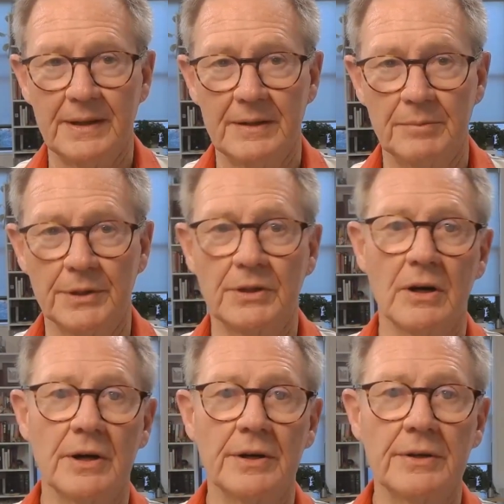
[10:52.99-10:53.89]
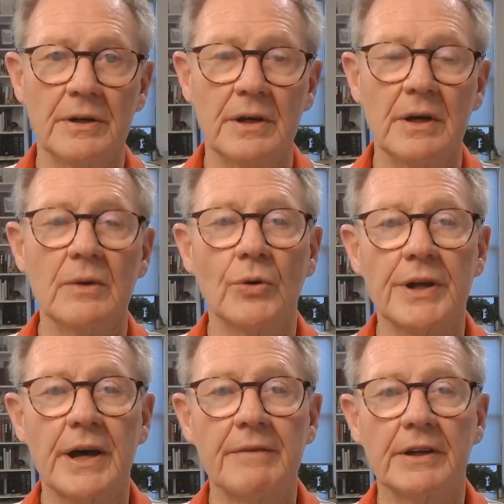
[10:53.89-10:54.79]
But God would
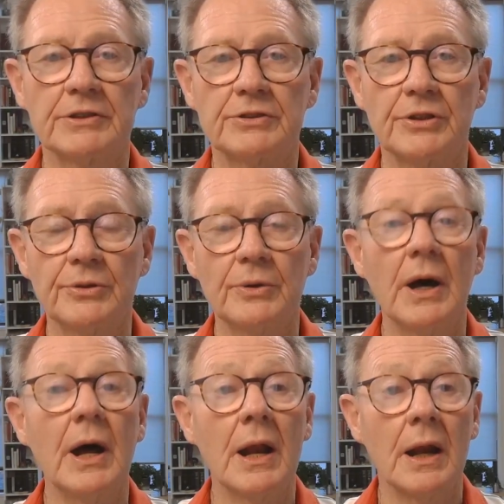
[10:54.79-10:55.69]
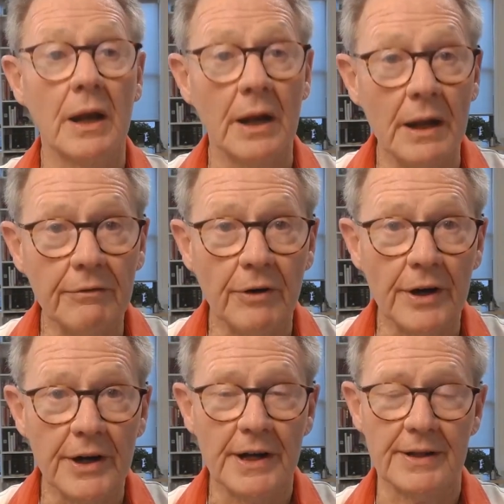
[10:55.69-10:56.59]
have us to love one
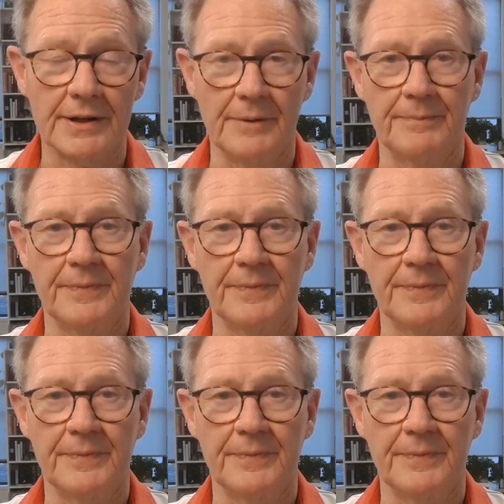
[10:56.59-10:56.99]
another,